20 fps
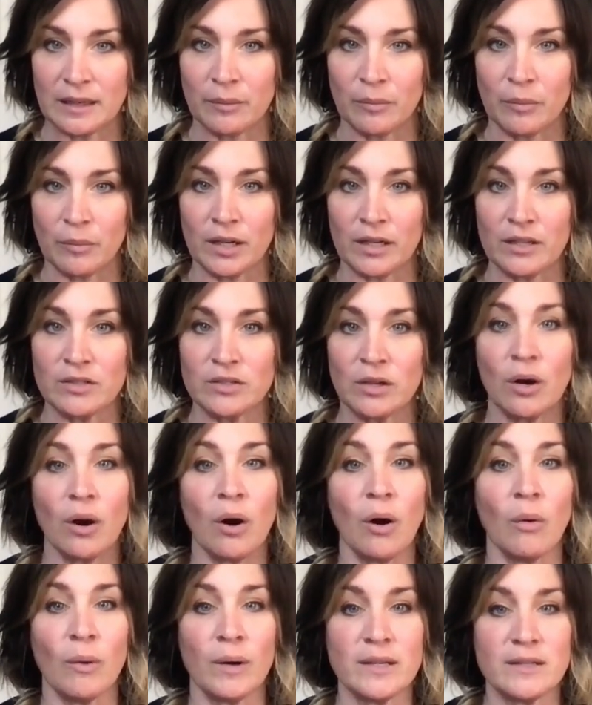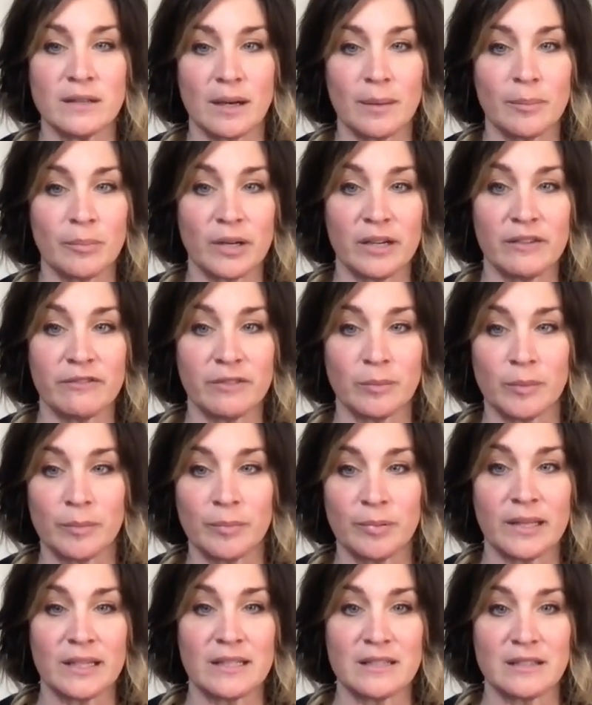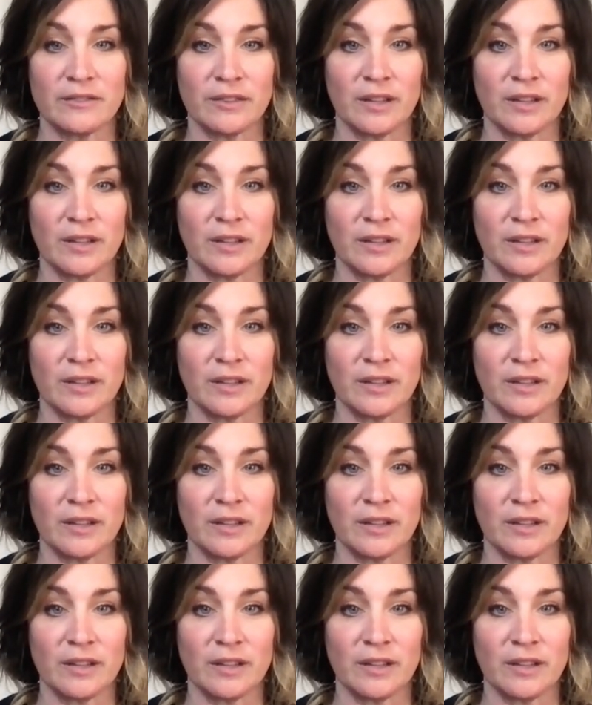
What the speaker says: I wanted to always operate from a place